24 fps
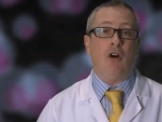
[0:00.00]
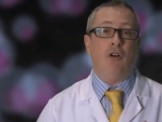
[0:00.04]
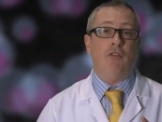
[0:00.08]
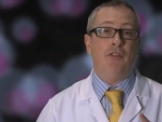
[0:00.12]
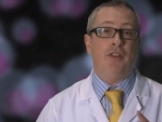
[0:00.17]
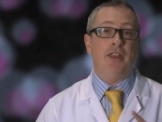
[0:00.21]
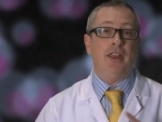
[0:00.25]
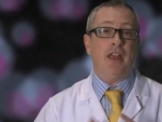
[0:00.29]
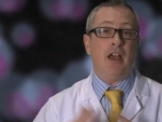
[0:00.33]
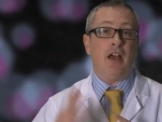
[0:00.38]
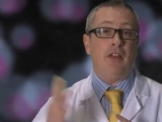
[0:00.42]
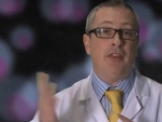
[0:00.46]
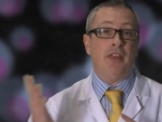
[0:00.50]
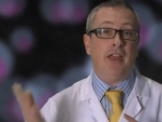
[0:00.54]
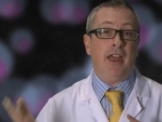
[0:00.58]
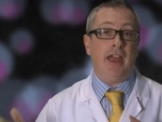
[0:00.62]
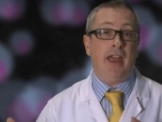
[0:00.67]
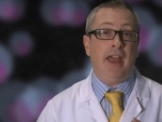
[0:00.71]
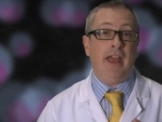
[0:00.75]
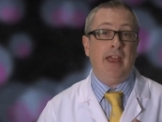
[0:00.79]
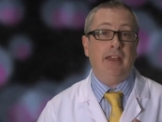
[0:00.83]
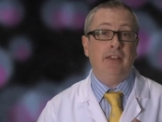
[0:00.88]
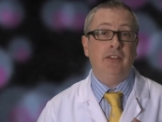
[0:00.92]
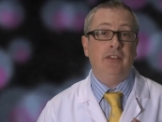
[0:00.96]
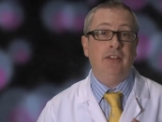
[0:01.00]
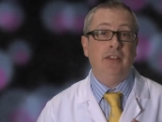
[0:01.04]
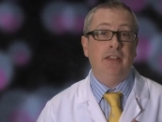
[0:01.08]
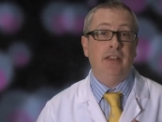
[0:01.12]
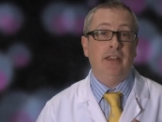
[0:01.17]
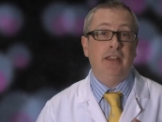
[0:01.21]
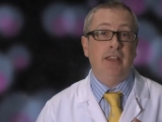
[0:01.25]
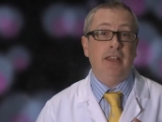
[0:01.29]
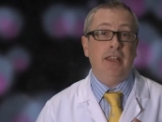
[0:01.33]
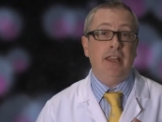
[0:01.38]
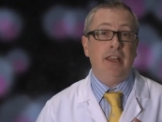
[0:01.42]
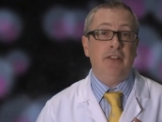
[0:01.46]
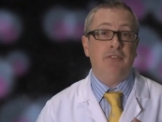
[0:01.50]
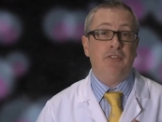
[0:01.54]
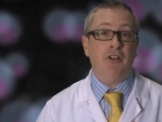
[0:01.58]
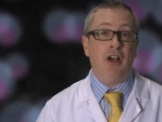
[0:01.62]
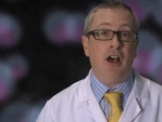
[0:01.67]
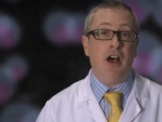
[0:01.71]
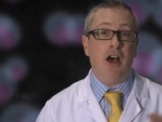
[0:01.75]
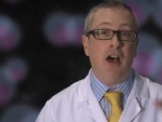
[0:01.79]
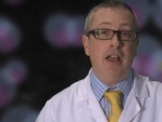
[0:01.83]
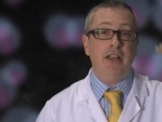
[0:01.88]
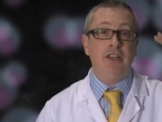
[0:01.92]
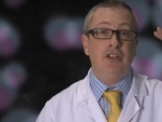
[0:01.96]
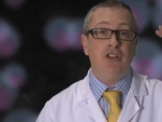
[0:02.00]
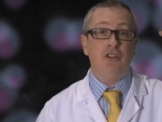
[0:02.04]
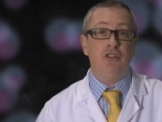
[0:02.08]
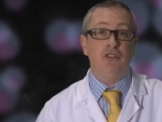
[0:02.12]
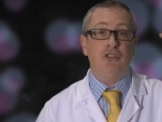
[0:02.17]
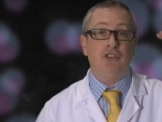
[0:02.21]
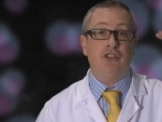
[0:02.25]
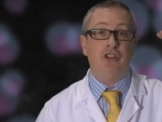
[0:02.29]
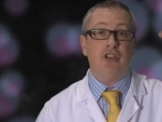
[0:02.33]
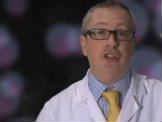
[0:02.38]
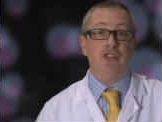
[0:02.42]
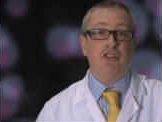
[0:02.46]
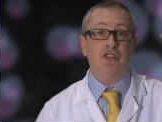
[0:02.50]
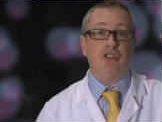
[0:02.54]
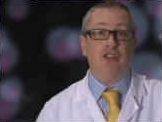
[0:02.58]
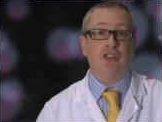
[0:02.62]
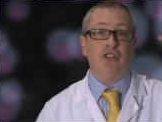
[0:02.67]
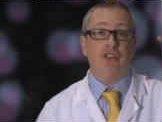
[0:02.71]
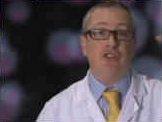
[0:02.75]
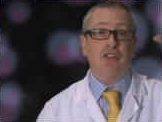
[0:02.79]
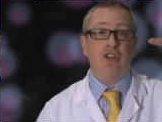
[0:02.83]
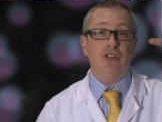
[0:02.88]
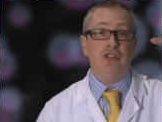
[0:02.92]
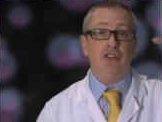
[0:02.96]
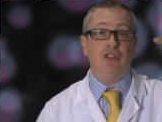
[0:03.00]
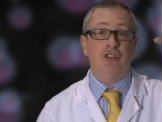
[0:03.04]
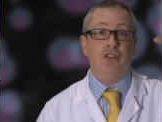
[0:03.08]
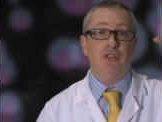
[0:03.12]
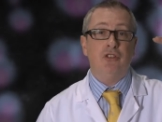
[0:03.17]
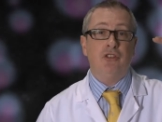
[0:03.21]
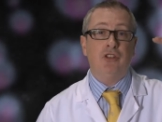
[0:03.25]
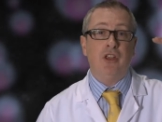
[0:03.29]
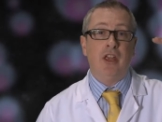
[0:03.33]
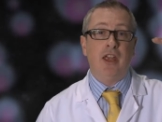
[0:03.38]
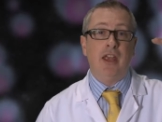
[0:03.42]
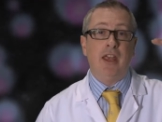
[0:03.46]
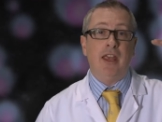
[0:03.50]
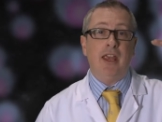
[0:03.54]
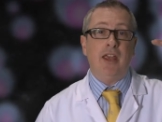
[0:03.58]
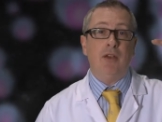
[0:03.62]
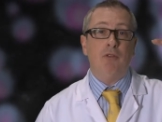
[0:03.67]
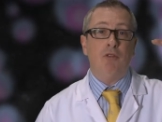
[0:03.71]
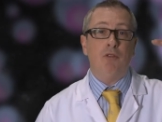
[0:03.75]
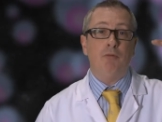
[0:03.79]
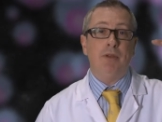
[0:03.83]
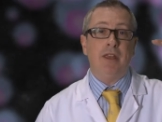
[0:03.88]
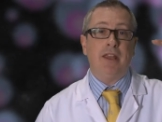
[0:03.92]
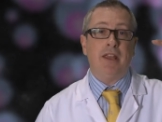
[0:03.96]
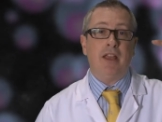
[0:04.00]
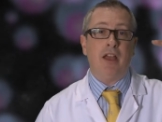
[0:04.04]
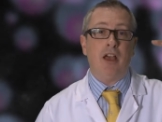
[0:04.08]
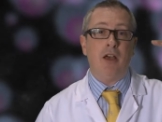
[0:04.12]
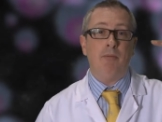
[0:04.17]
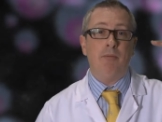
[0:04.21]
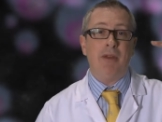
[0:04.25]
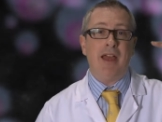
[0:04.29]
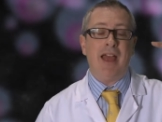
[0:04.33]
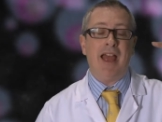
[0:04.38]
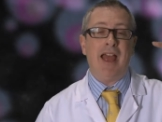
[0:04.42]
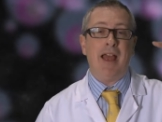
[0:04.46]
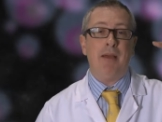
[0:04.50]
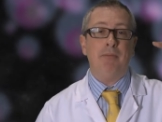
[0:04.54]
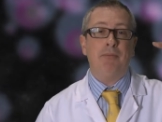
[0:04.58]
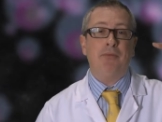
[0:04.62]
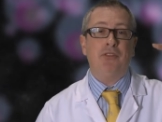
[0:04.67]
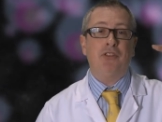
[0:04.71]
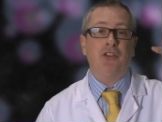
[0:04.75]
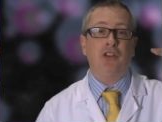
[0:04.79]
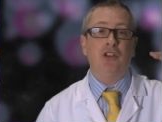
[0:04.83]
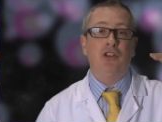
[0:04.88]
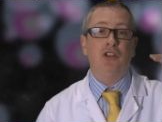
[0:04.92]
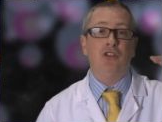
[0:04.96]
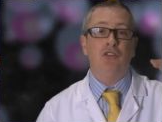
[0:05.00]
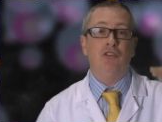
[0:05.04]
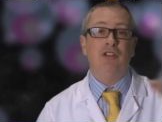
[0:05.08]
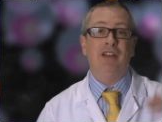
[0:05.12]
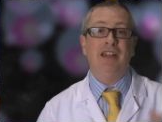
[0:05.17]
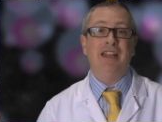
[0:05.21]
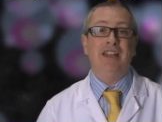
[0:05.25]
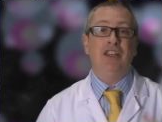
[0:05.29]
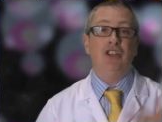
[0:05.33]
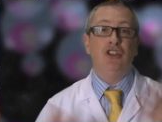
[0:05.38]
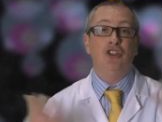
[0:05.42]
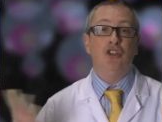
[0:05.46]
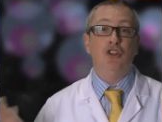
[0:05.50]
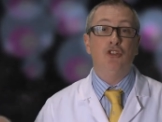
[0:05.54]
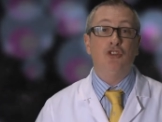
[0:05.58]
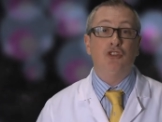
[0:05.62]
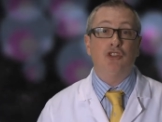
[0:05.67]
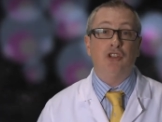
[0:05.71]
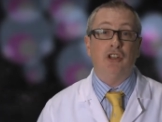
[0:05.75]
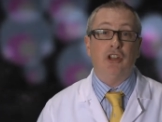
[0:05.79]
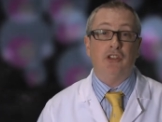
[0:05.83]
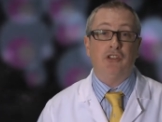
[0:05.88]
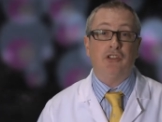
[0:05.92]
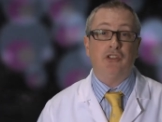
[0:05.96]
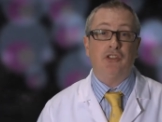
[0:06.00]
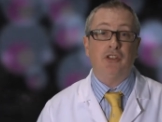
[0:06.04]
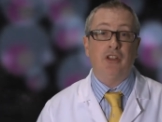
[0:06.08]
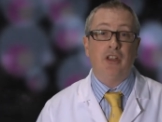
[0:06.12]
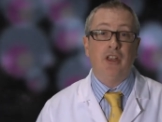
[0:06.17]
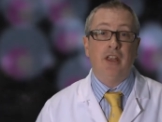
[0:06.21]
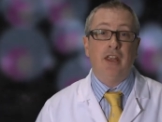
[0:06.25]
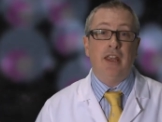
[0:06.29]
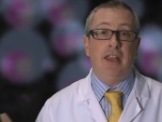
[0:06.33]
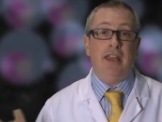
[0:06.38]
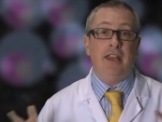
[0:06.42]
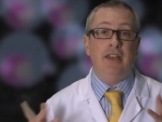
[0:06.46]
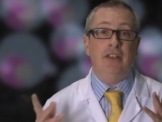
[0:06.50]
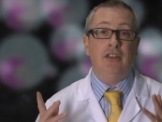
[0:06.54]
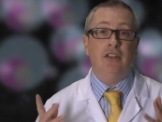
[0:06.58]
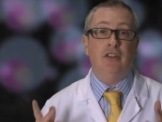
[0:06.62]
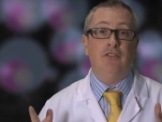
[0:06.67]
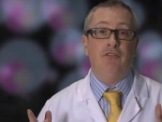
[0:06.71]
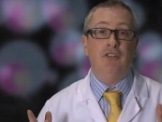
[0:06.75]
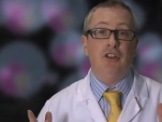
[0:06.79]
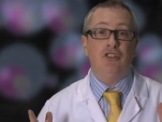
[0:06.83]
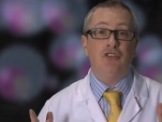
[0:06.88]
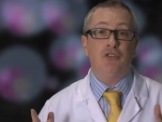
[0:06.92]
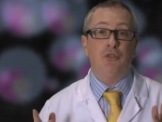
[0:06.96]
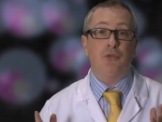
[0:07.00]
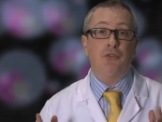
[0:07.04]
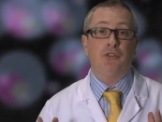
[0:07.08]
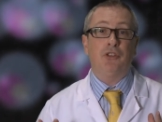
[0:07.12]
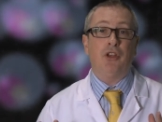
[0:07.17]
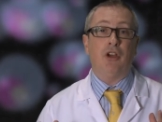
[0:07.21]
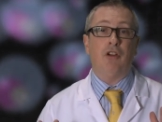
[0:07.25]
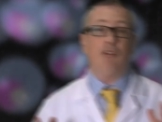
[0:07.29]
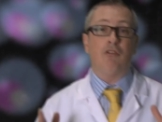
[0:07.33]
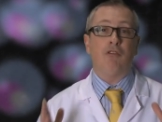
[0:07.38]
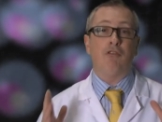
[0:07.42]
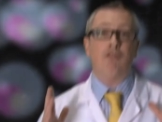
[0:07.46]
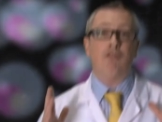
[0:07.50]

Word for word: On the other hand, if high usage continues, it will become absolutely useless. Individuals are